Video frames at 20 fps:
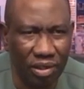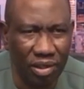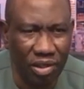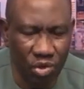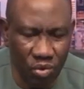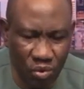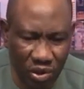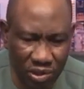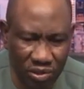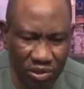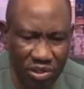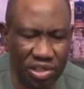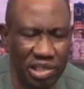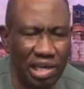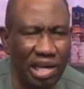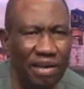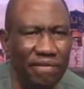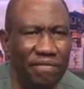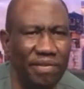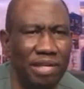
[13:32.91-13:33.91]
You want to
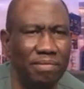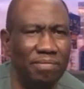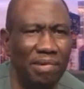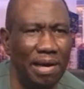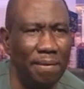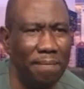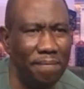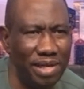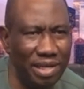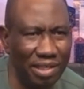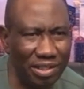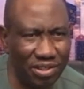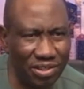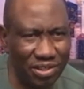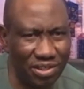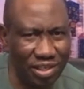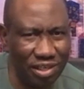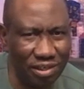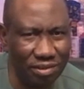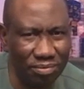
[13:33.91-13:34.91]
serve in my
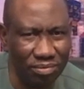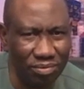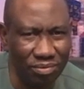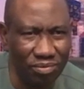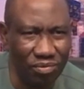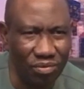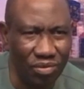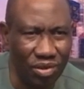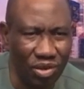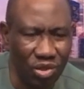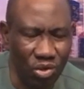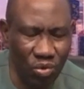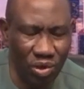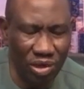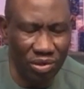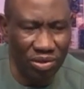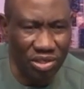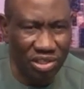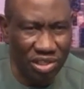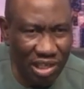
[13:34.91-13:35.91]
ministry? You
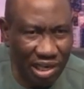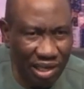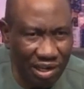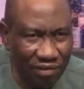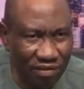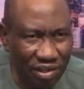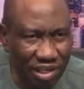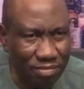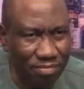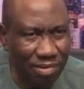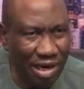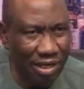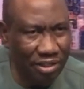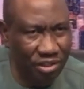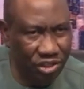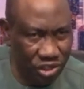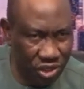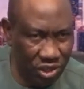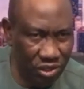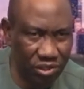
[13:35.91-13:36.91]
want to serve in my
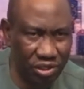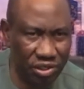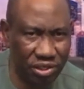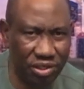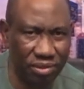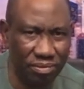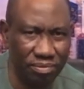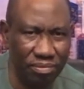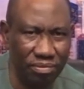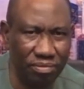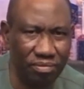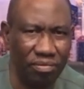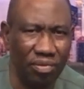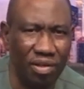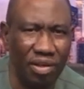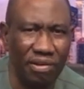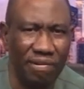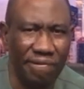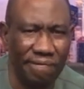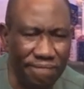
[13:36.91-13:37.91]
church?
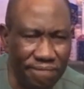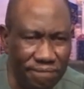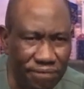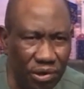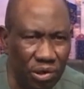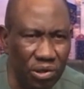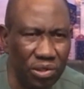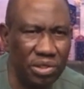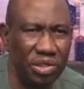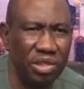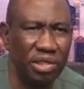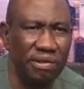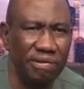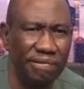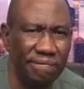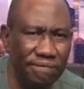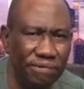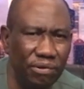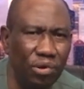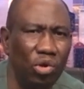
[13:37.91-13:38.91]
First,
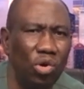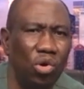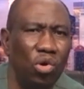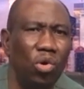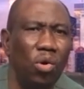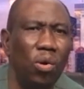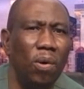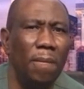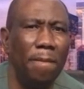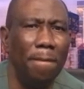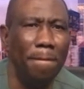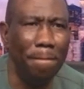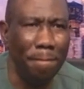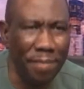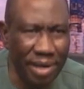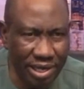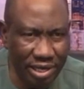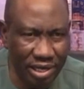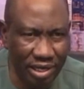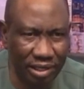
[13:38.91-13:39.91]
follow
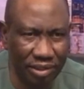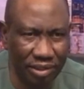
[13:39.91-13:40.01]
me.